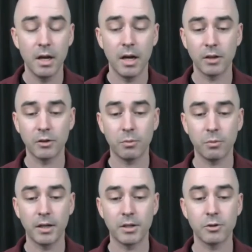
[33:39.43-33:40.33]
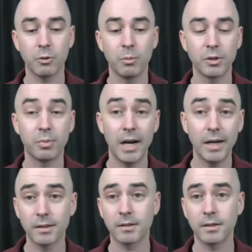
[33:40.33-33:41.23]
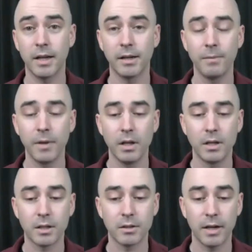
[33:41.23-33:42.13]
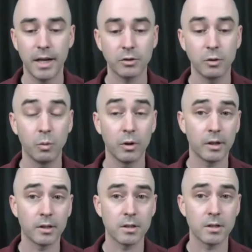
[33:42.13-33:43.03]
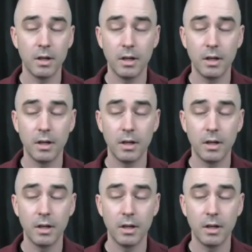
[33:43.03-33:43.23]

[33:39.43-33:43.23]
and that's why it's so much practiced today, is because it actually works.